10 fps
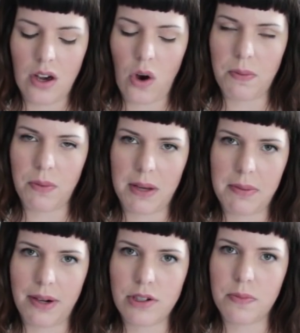open wide
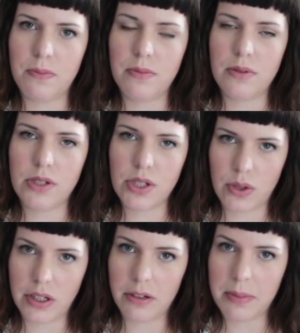pouch
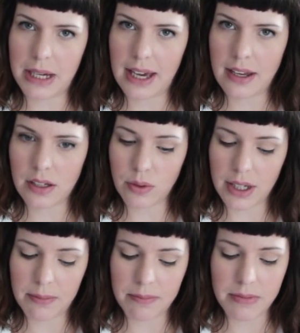tutorial by Anna
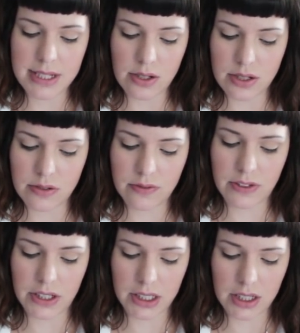Graham is also
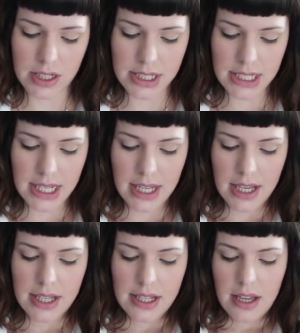very good.
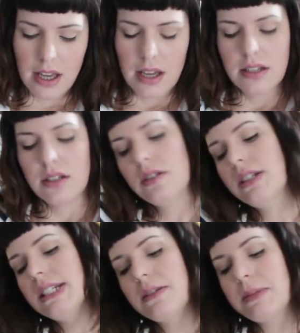
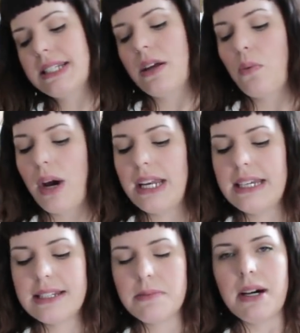Someone said, what
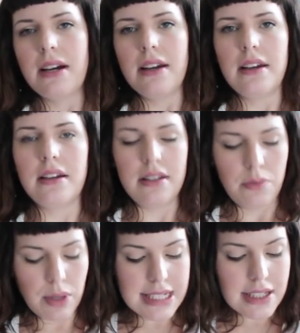is
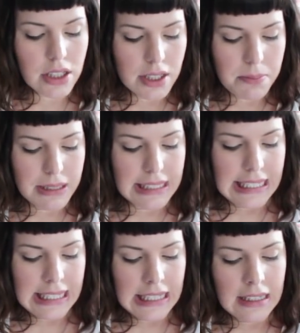a good
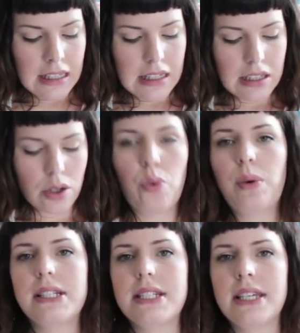beginning
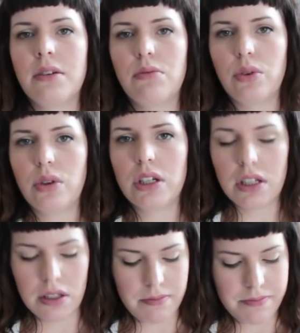quilting ruler?